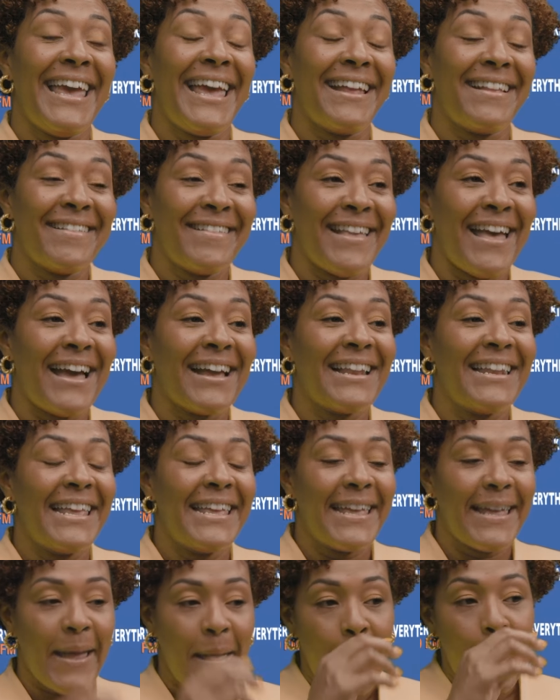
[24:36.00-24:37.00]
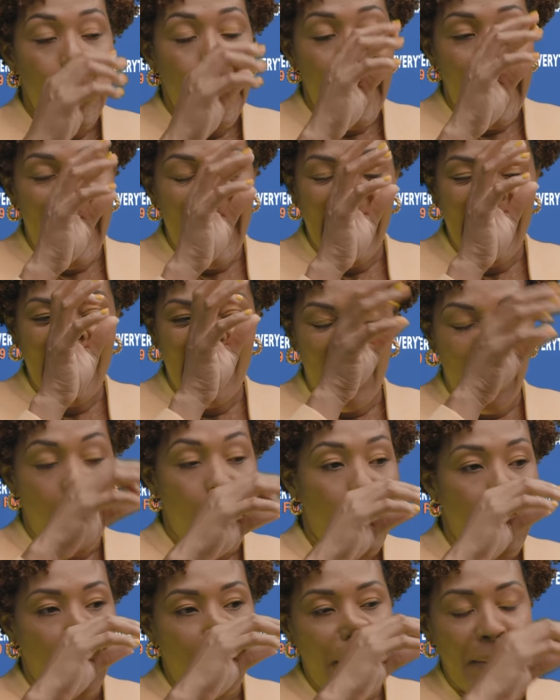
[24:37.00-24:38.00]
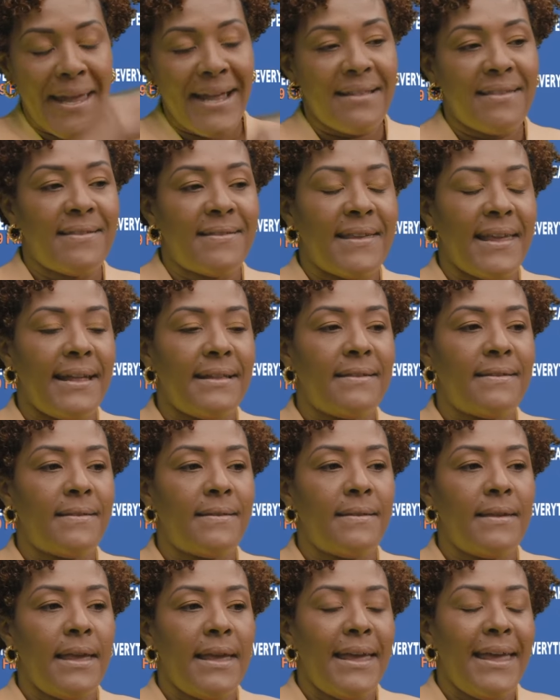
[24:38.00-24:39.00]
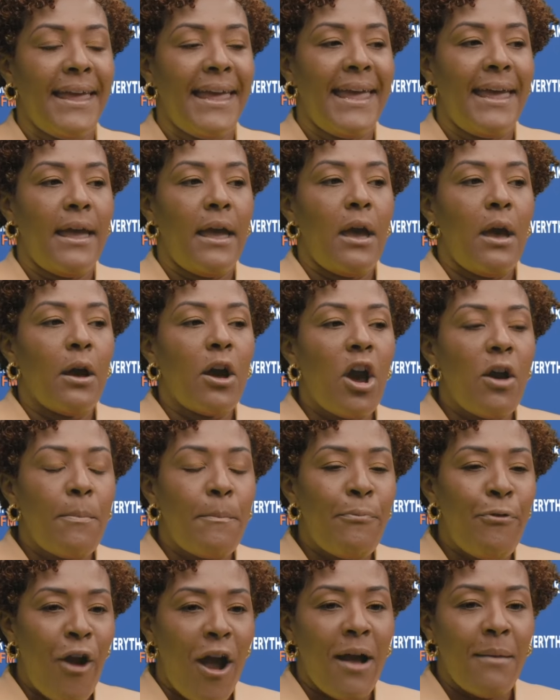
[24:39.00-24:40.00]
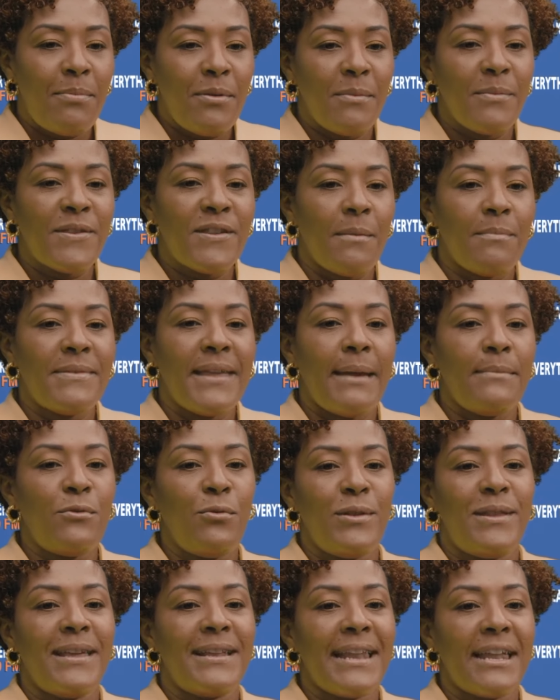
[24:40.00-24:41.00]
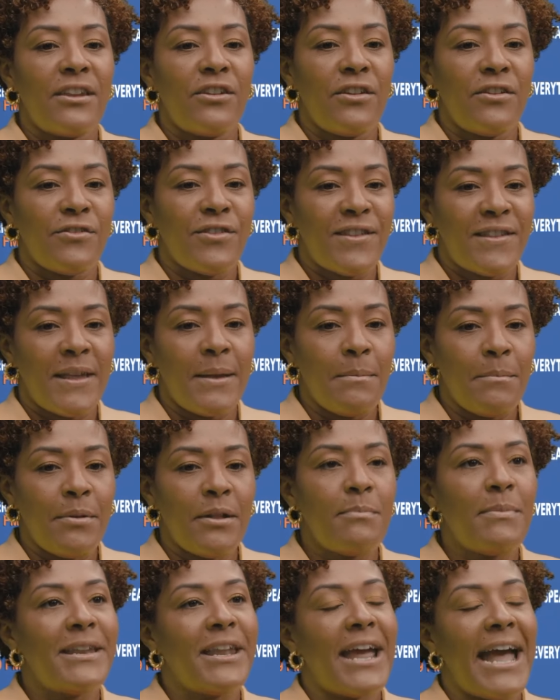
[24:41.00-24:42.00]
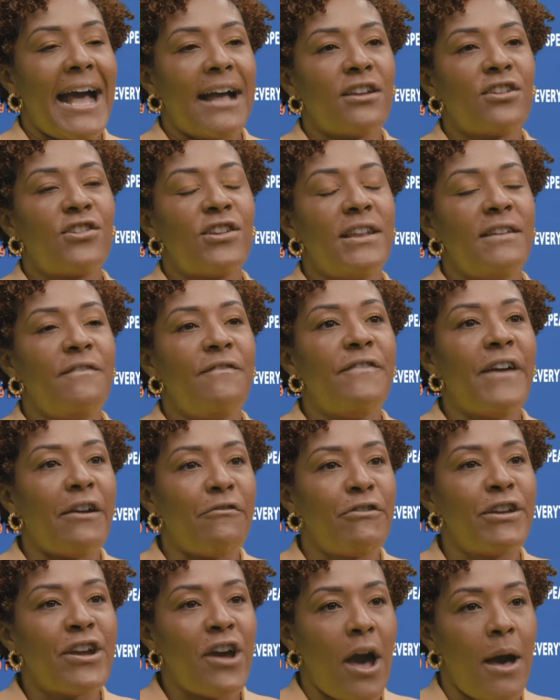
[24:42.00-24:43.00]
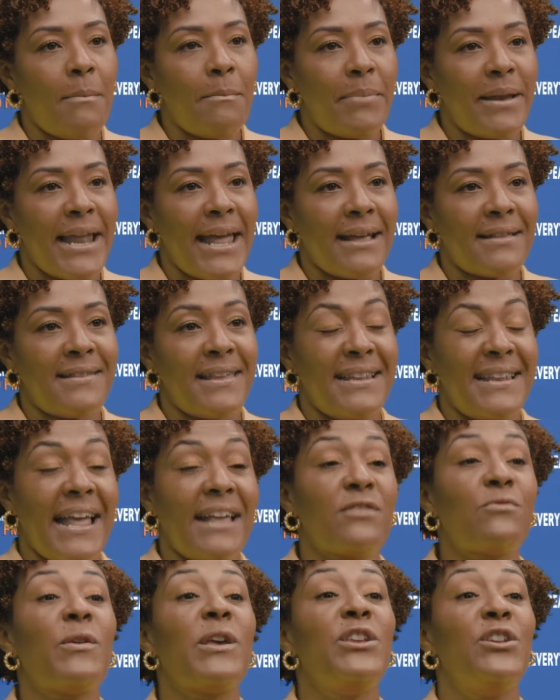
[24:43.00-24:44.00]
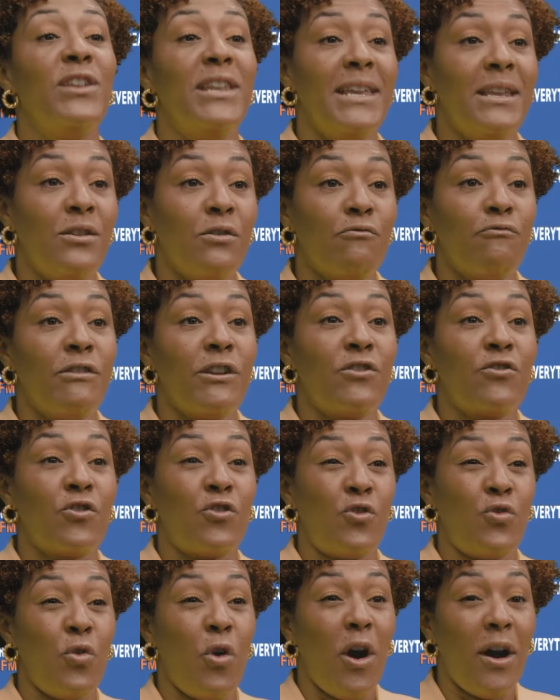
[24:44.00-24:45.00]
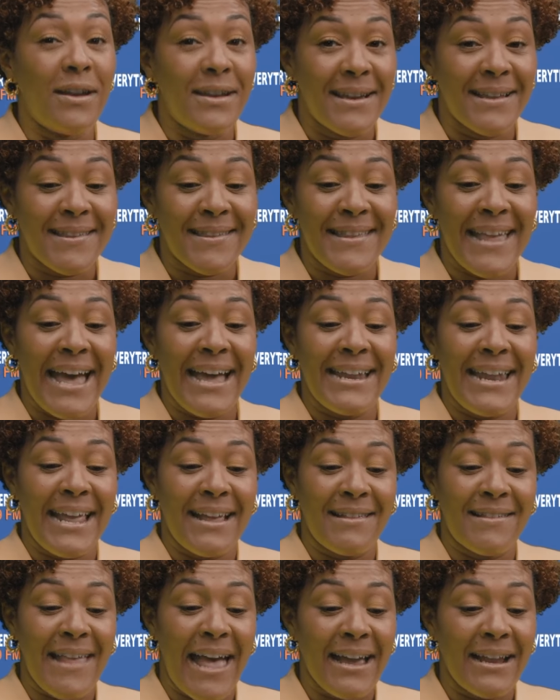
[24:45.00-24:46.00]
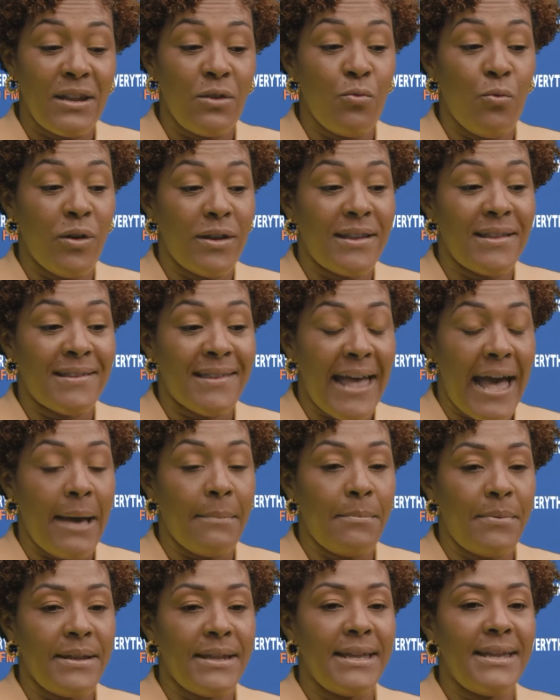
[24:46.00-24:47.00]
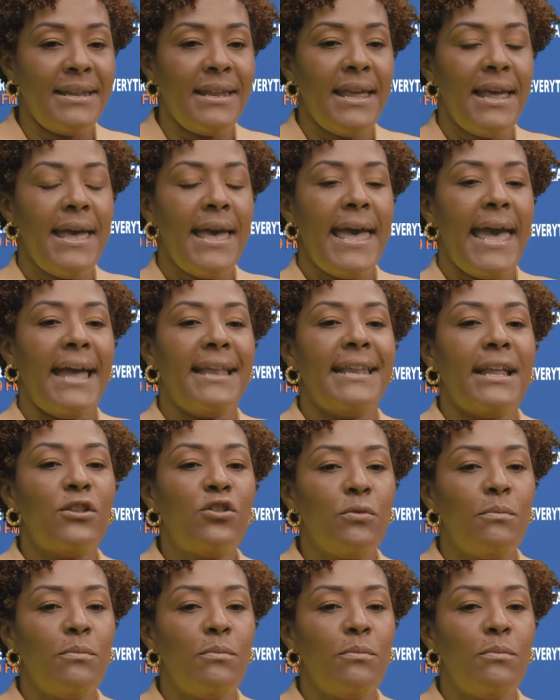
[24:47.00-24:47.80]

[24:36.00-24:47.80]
Exactly. Yeah. And it's problems, sometimes we think that they're simple, but they're actually very complex. And that's why you need the research to understand exactly what is happening and then to